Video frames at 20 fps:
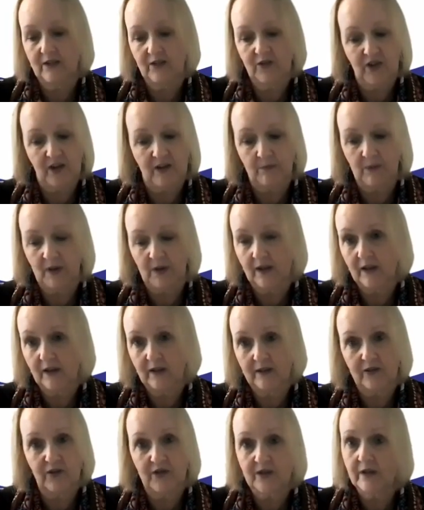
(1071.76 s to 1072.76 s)
achievement,
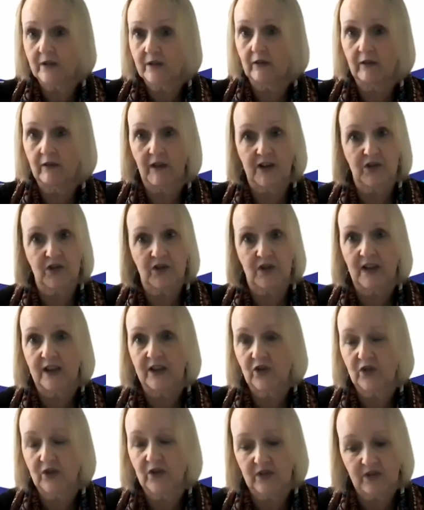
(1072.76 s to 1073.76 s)
and just
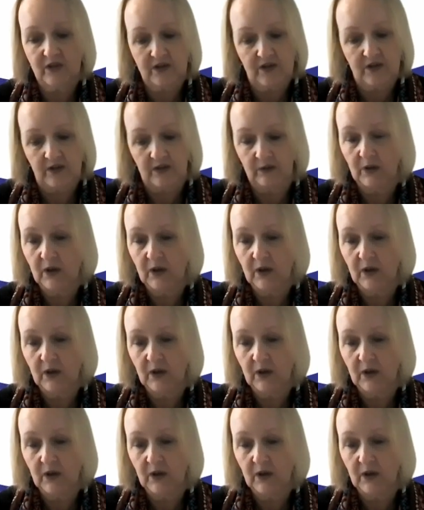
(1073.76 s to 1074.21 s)
congratulations to